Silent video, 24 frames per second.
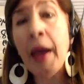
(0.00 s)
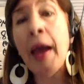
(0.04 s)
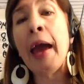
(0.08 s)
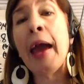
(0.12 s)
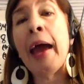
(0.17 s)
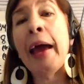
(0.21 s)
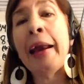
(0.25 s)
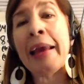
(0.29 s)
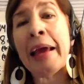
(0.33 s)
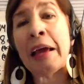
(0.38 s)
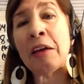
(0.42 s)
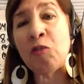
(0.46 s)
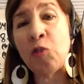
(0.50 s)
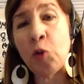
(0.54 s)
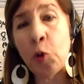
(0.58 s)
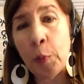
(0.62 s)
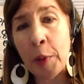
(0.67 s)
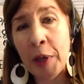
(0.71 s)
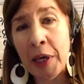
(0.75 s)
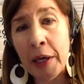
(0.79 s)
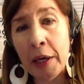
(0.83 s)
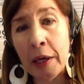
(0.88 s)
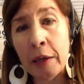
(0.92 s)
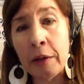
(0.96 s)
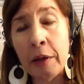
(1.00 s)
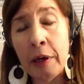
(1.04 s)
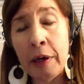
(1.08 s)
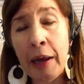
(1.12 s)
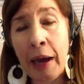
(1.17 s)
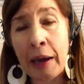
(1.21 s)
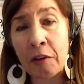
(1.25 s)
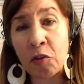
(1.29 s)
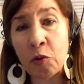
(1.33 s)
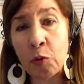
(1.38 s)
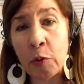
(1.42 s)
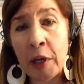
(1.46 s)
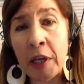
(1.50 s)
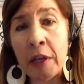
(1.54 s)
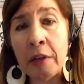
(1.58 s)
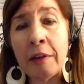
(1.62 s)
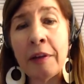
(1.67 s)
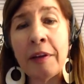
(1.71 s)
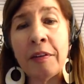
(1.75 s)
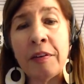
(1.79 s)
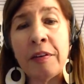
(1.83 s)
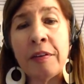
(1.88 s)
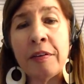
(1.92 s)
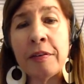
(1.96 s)
and as you begin the next week,
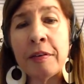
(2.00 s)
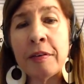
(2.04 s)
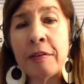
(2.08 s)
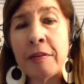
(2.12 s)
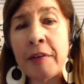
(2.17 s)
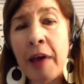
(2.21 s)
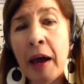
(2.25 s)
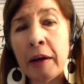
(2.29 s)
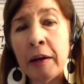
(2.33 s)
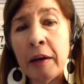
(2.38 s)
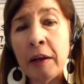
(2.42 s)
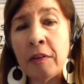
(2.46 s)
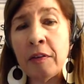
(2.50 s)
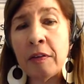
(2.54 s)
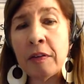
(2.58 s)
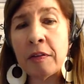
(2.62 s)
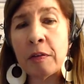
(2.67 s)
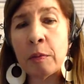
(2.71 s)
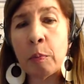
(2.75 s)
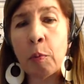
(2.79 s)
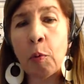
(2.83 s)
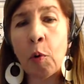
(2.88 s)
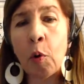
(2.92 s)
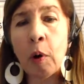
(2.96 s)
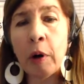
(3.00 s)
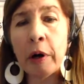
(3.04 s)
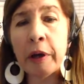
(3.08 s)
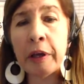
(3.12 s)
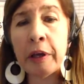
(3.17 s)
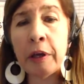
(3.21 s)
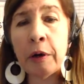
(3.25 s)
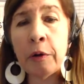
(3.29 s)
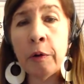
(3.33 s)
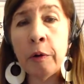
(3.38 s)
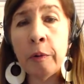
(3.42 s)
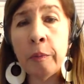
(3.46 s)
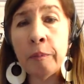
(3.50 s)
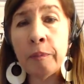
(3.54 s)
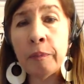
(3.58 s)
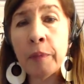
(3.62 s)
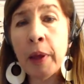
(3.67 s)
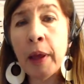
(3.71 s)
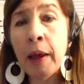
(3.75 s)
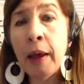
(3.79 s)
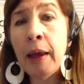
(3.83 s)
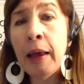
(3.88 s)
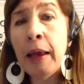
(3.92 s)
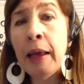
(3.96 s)
this is intended to support you.
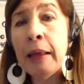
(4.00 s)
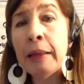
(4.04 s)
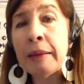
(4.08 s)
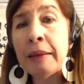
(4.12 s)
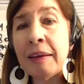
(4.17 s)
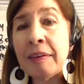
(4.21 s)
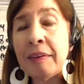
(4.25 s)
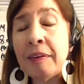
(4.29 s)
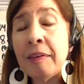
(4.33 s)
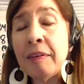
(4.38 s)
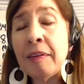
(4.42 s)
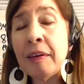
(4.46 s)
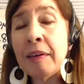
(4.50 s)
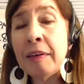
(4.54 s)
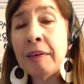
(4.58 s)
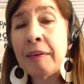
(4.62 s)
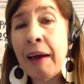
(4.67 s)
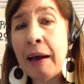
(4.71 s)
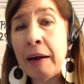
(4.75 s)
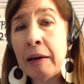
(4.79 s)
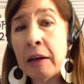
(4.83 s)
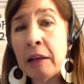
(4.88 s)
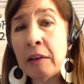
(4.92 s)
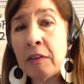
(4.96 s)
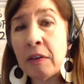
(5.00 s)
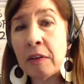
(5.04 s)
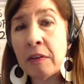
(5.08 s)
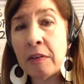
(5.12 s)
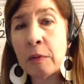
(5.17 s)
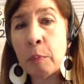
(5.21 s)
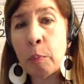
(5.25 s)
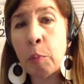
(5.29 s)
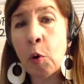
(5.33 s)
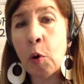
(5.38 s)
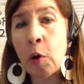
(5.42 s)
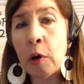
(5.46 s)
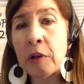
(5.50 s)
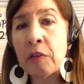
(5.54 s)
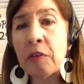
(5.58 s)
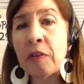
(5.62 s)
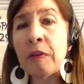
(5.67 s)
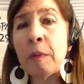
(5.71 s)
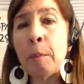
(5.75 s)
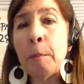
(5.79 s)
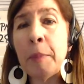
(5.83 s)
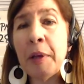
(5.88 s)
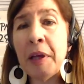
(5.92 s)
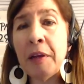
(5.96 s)
This is intended to support
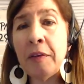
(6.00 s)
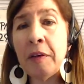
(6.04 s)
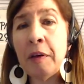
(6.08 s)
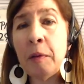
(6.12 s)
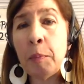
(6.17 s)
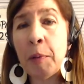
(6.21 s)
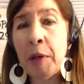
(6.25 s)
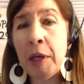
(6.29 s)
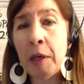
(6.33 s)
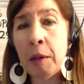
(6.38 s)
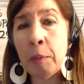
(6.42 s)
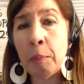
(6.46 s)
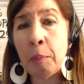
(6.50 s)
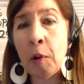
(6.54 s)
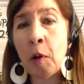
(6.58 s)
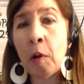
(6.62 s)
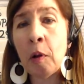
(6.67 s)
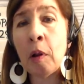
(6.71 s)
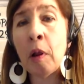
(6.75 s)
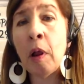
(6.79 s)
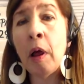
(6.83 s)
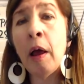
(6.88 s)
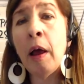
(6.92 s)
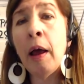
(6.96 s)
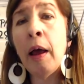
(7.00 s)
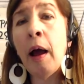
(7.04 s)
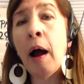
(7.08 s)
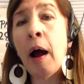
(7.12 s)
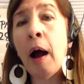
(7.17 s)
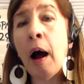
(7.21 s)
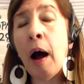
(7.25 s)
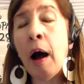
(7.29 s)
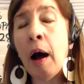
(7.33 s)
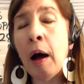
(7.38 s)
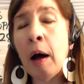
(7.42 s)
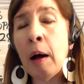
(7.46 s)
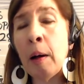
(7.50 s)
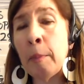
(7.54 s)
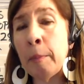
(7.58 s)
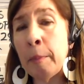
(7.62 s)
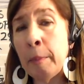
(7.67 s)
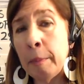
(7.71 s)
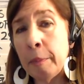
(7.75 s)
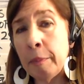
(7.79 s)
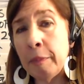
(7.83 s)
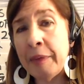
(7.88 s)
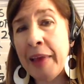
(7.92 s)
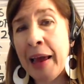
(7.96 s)
some busy people um,
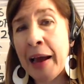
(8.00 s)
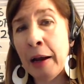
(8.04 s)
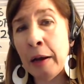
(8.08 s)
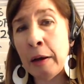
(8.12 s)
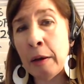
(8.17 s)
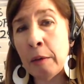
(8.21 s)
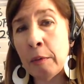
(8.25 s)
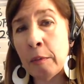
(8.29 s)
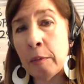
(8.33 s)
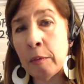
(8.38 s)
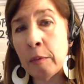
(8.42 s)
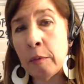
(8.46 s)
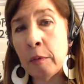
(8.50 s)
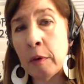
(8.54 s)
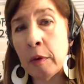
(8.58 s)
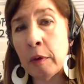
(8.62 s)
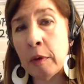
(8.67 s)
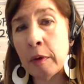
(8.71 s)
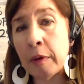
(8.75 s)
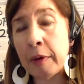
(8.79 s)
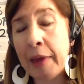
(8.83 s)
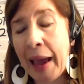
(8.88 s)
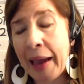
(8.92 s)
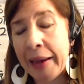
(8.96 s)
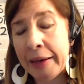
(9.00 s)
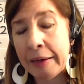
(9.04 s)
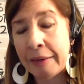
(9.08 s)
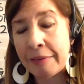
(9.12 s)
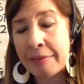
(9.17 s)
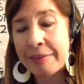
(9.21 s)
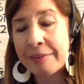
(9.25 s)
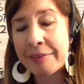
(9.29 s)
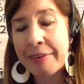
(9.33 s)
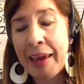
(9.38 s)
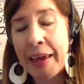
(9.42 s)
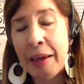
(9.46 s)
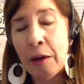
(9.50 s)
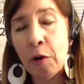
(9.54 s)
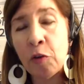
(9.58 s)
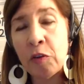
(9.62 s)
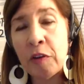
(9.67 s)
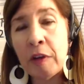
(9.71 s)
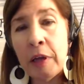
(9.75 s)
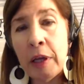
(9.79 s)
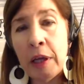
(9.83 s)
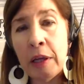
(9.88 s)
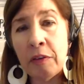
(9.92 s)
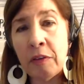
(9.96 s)
that kind of scales
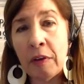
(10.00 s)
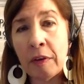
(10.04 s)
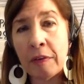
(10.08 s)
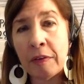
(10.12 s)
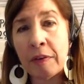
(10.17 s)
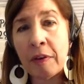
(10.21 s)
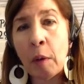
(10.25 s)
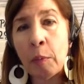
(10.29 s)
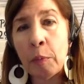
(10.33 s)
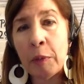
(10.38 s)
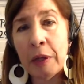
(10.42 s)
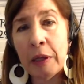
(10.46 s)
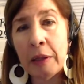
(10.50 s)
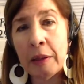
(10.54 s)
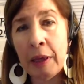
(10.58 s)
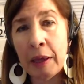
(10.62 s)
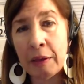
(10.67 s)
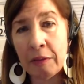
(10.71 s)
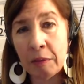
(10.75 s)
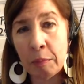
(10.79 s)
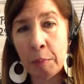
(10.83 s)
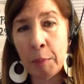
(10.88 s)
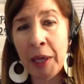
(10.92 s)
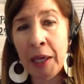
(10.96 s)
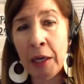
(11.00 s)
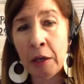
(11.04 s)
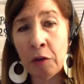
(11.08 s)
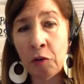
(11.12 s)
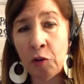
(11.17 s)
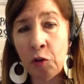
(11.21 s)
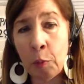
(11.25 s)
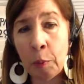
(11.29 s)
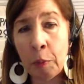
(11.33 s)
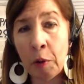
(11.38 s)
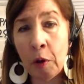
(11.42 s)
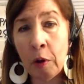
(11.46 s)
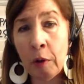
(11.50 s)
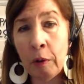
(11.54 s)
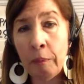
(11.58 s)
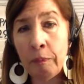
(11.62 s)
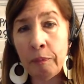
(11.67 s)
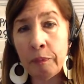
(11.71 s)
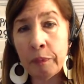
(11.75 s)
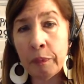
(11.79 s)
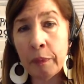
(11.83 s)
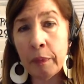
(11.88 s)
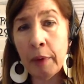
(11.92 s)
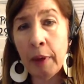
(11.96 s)
it into something that's manageable.
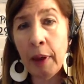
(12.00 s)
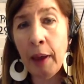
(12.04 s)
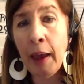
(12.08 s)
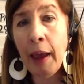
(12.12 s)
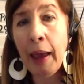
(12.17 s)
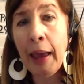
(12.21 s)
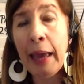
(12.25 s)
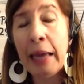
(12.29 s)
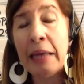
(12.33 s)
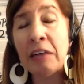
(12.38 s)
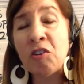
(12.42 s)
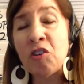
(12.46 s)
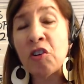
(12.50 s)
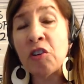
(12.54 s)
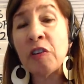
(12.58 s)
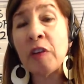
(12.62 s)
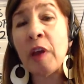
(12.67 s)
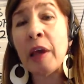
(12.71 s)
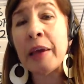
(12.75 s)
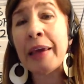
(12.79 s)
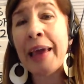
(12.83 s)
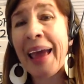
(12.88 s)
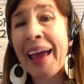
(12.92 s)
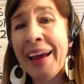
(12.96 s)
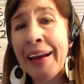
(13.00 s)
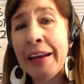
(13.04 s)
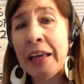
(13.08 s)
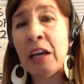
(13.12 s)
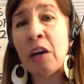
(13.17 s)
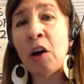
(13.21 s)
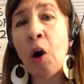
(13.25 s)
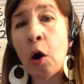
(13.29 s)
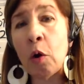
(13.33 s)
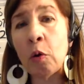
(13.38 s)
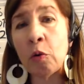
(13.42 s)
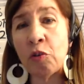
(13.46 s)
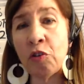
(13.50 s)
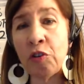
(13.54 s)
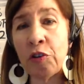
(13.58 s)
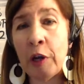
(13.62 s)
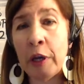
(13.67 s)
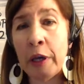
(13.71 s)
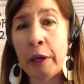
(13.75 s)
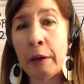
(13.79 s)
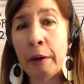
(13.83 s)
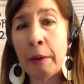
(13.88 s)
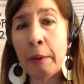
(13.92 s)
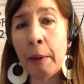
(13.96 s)
And just like any
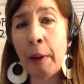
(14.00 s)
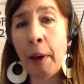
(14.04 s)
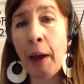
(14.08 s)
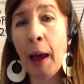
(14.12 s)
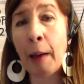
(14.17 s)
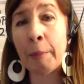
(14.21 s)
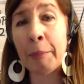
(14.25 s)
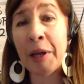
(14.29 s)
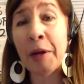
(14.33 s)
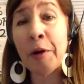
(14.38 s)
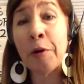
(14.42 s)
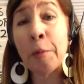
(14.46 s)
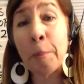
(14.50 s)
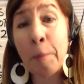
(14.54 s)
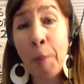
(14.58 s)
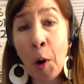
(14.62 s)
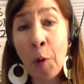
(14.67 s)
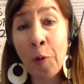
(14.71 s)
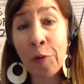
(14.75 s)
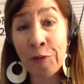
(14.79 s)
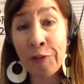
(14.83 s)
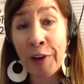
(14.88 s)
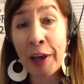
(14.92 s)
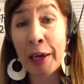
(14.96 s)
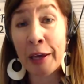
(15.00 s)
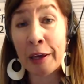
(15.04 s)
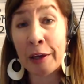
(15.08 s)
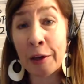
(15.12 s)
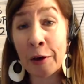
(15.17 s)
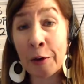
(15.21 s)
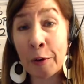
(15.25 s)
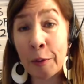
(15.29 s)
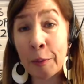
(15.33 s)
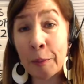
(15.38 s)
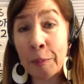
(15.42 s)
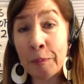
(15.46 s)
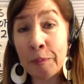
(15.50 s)
coaching, I'm here to motivate you.